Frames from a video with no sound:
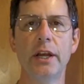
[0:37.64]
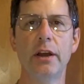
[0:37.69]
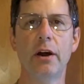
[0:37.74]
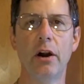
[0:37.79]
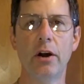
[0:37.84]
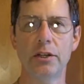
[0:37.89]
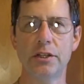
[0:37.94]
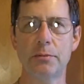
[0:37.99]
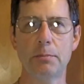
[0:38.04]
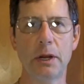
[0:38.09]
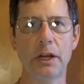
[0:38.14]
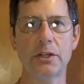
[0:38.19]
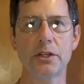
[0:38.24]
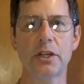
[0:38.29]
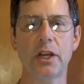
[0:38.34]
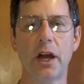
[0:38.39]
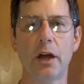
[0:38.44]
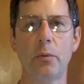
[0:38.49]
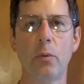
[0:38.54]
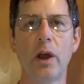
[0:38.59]

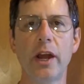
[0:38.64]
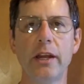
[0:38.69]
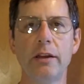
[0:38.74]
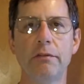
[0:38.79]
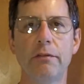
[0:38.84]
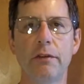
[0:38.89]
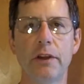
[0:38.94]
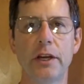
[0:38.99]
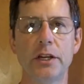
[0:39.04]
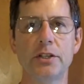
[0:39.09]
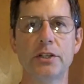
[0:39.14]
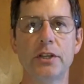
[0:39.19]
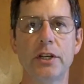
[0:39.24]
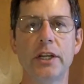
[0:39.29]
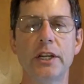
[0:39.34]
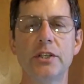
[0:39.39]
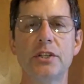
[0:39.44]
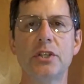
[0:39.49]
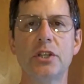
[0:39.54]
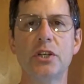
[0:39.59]
especially on whitefish,
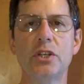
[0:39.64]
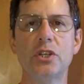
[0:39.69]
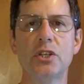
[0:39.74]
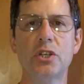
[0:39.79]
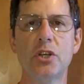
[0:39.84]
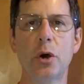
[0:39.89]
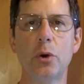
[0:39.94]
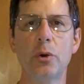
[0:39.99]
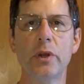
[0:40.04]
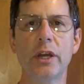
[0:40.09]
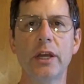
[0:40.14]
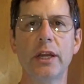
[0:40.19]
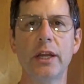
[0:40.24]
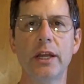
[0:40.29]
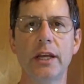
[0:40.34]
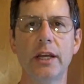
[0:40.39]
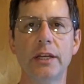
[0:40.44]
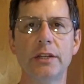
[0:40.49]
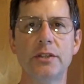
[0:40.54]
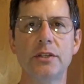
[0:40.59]
is to soak it
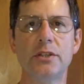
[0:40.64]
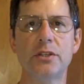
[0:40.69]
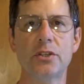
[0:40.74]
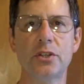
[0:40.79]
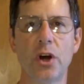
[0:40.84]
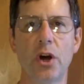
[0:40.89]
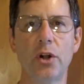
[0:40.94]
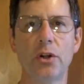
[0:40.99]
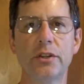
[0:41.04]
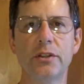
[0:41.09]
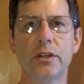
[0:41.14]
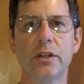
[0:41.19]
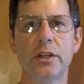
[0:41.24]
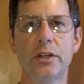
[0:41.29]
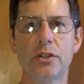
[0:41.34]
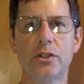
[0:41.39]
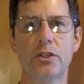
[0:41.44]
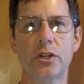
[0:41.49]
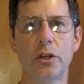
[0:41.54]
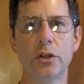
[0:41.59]
in salt
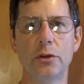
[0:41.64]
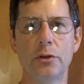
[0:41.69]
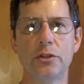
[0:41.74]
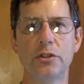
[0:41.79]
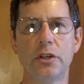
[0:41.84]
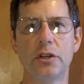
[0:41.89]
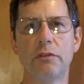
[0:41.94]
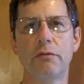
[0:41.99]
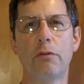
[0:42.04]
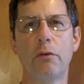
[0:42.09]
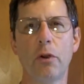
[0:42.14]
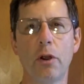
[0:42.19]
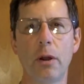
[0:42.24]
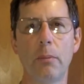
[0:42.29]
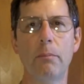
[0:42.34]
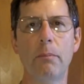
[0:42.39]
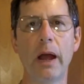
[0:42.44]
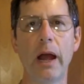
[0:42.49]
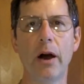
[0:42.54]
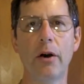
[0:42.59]
solution for
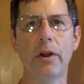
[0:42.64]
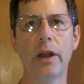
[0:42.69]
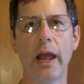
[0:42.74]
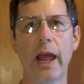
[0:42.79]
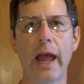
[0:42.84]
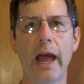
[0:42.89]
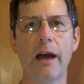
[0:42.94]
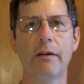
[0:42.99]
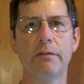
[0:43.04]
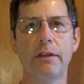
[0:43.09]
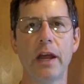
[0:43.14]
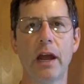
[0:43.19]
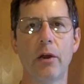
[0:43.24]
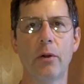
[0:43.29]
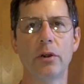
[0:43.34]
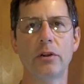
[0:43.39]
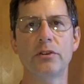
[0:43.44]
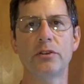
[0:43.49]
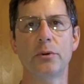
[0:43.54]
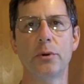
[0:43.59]
about a half an
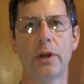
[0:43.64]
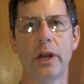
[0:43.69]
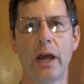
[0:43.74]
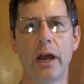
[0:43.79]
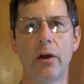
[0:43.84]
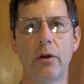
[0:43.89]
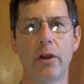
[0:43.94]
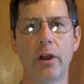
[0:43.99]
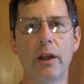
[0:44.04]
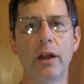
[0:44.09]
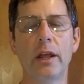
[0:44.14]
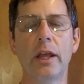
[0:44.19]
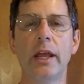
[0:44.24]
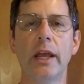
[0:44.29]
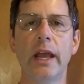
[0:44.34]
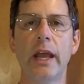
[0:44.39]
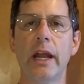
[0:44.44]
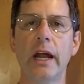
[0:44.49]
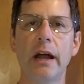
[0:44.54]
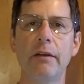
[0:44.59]
hour to an hour.
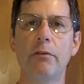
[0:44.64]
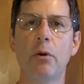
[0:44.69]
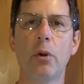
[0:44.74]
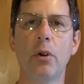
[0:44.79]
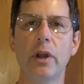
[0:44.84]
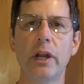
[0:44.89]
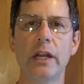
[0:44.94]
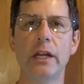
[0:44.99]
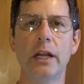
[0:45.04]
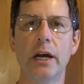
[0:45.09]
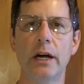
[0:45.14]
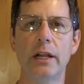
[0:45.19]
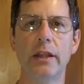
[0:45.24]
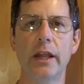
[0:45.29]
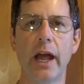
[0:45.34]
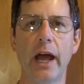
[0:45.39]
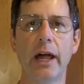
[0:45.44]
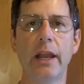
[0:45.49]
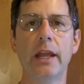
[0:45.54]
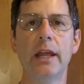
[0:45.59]
And I've already done
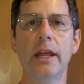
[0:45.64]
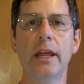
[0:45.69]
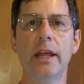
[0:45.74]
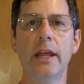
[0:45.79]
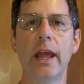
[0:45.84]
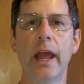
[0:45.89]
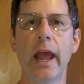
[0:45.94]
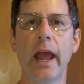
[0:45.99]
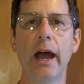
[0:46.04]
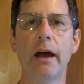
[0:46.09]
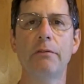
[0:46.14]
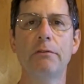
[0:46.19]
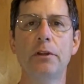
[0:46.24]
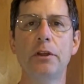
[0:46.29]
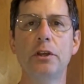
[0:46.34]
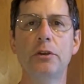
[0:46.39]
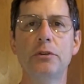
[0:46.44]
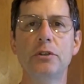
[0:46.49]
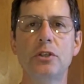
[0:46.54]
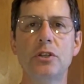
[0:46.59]
that. After
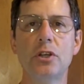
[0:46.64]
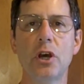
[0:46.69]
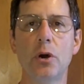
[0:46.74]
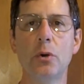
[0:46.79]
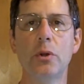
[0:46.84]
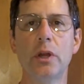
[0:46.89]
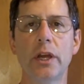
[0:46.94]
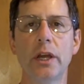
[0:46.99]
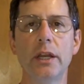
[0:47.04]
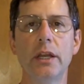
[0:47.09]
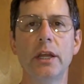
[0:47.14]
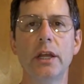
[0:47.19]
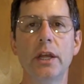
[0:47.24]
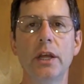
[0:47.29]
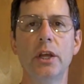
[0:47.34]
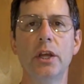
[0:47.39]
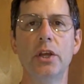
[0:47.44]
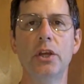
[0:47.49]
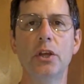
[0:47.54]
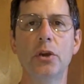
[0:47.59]
you soak it,
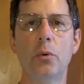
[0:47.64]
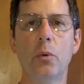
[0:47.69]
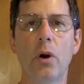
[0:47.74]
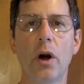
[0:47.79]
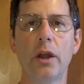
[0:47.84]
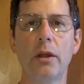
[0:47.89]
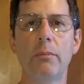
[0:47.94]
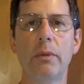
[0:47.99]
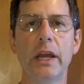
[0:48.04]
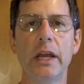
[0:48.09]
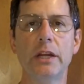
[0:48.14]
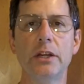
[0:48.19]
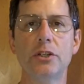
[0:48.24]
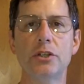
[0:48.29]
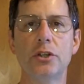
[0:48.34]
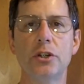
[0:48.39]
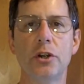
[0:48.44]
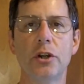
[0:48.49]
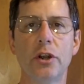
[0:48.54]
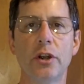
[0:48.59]
you want to make
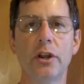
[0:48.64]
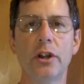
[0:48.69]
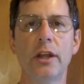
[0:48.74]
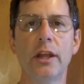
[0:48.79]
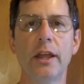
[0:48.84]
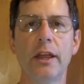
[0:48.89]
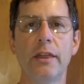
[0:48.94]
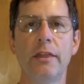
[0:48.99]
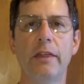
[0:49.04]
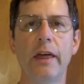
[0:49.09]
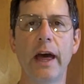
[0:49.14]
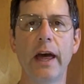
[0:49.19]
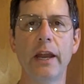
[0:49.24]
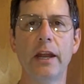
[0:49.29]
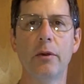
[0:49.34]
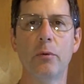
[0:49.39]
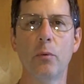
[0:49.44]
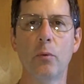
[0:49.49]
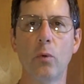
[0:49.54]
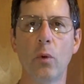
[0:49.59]
sure that
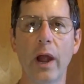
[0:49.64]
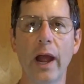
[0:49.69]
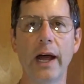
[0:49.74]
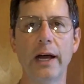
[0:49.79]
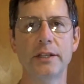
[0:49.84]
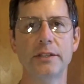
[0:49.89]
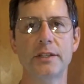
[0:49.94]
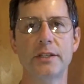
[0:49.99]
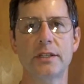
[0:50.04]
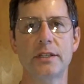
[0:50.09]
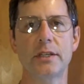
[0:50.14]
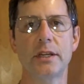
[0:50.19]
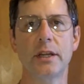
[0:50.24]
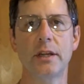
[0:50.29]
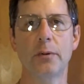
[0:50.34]
it rests